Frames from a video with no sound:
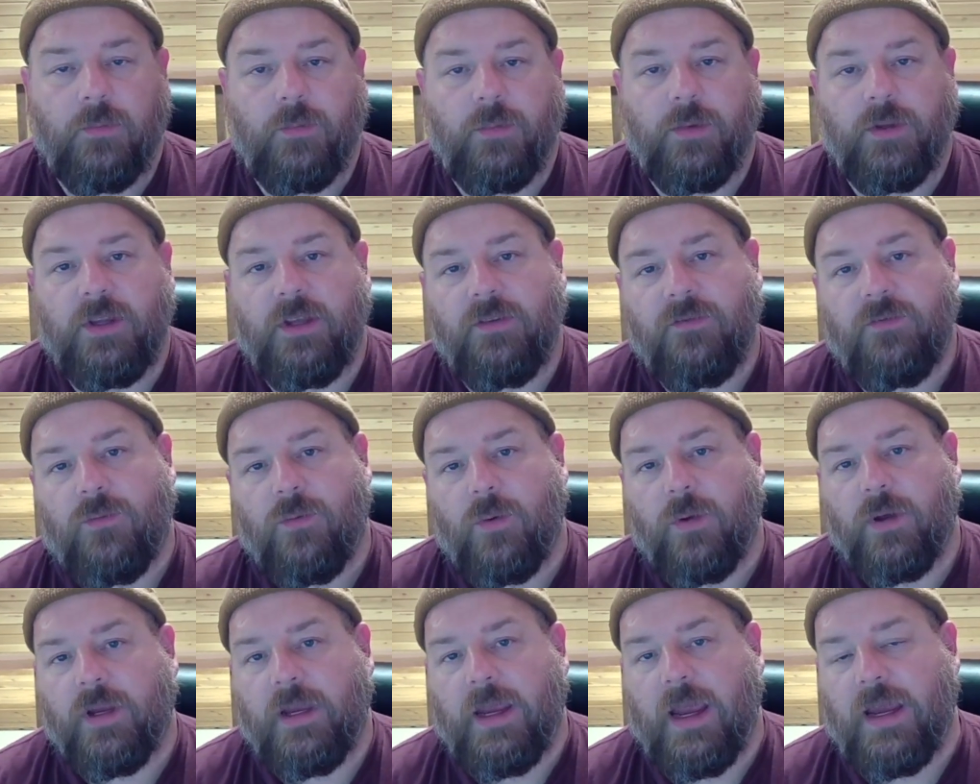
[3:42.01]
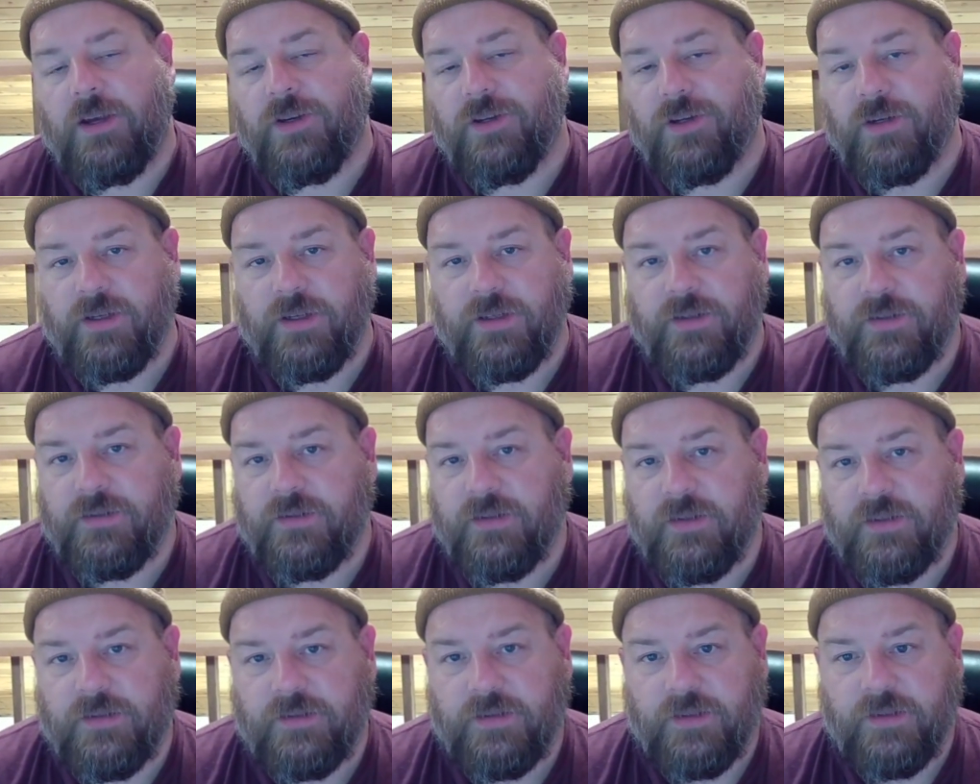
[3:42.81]
But then fornication
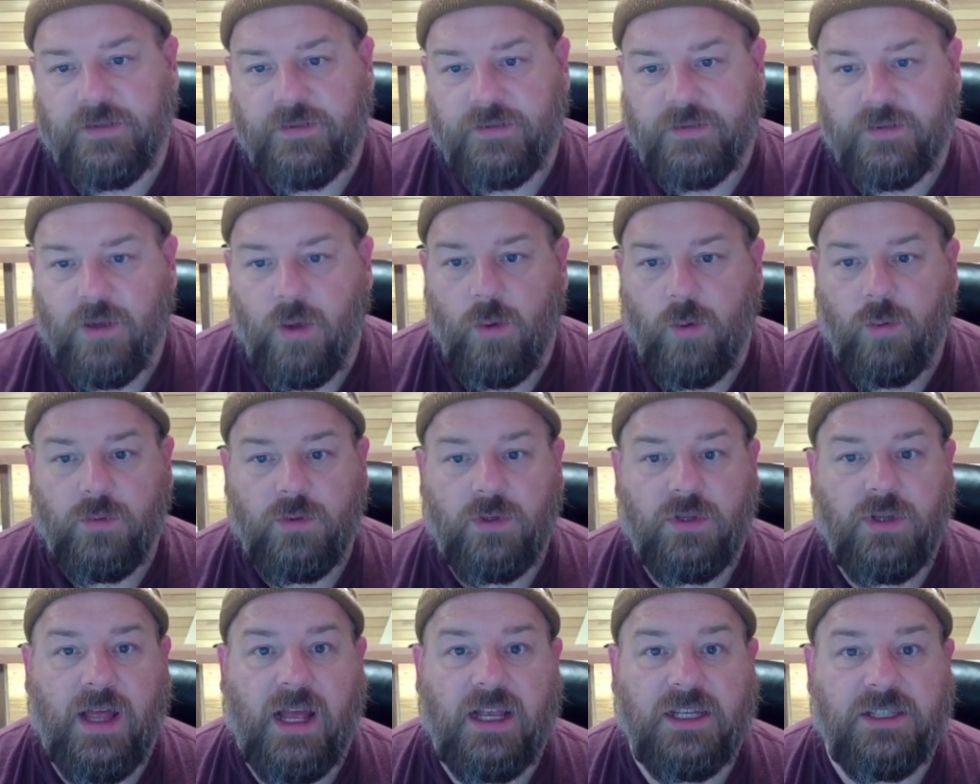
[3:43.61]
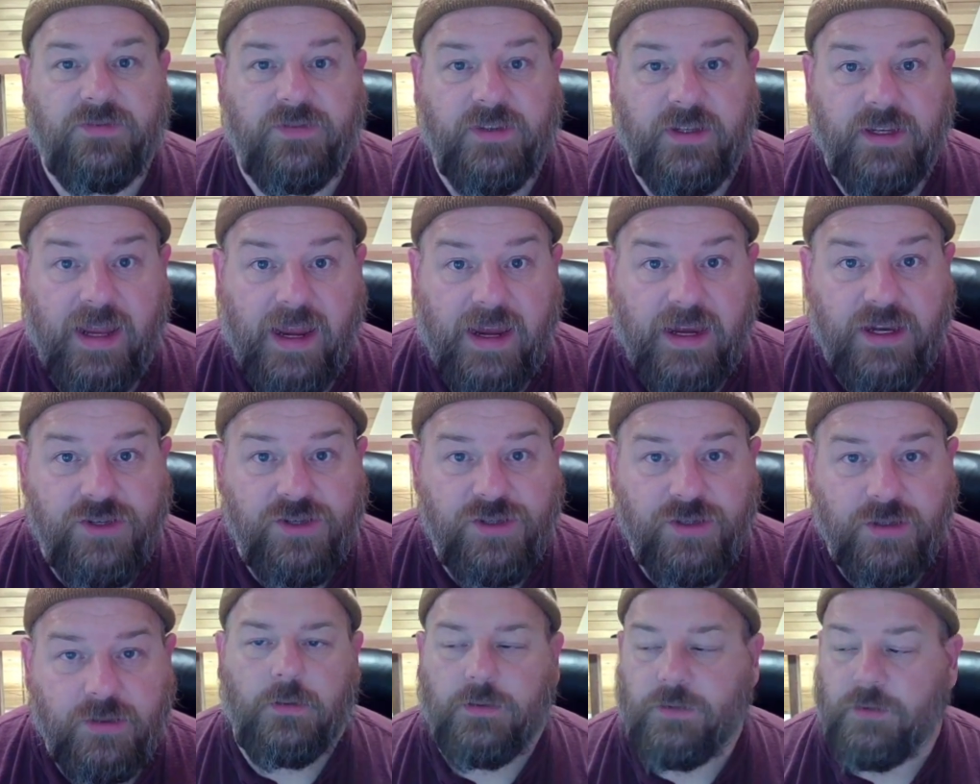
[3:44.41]
is, is its own
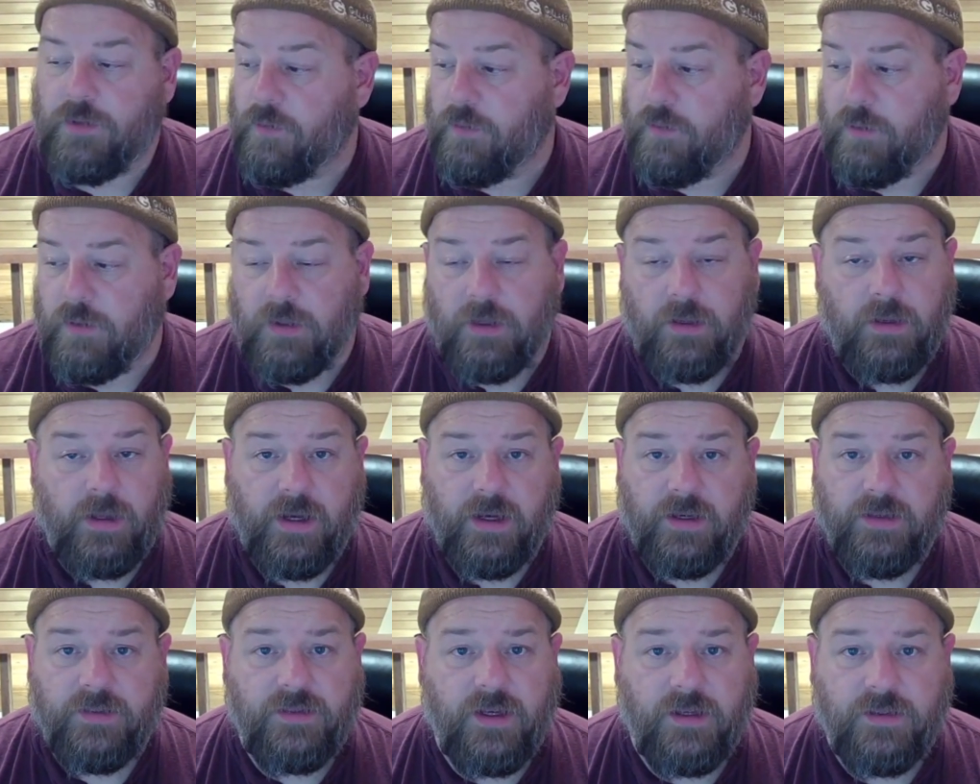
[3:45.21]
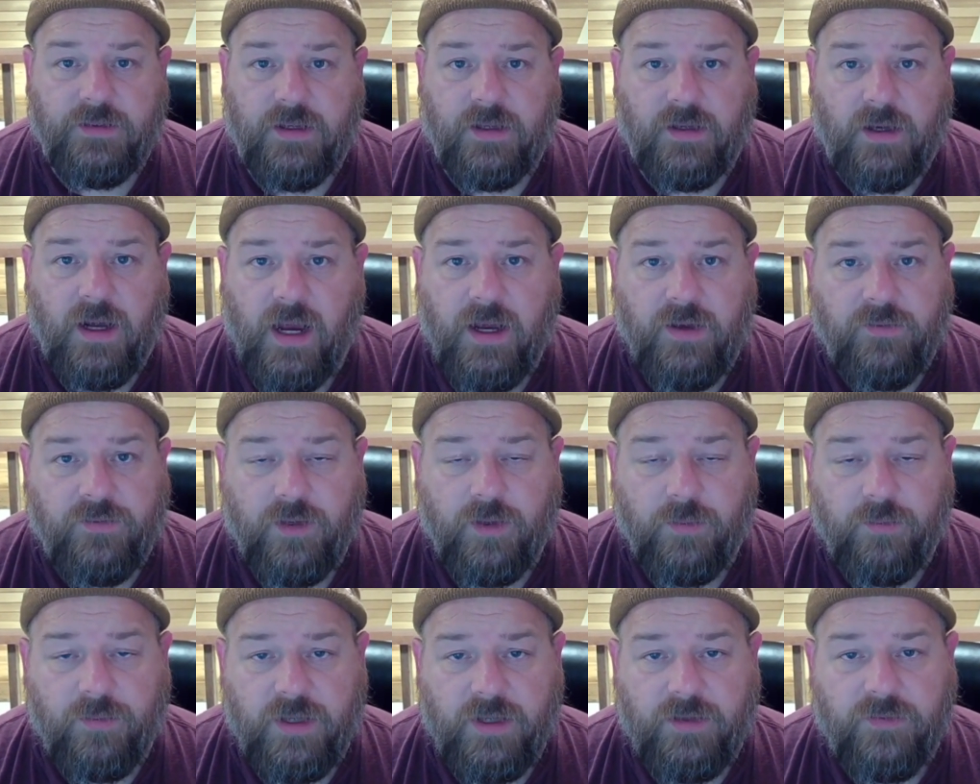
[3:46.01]
classification. So, you know, like it says there, I have
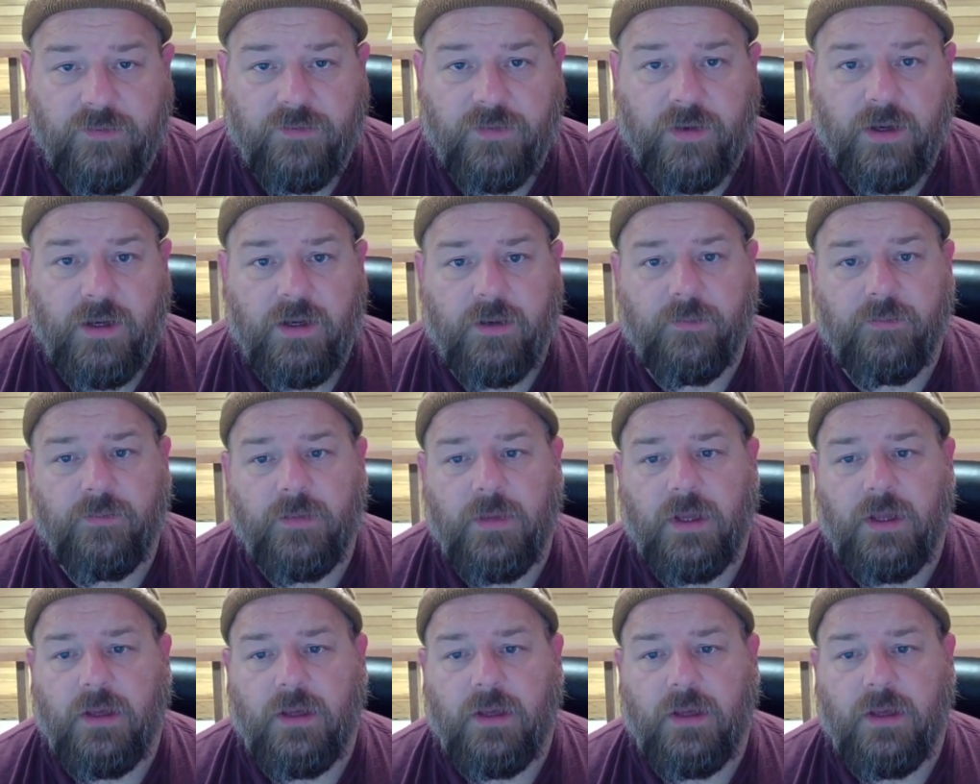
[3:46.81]
complete freedom.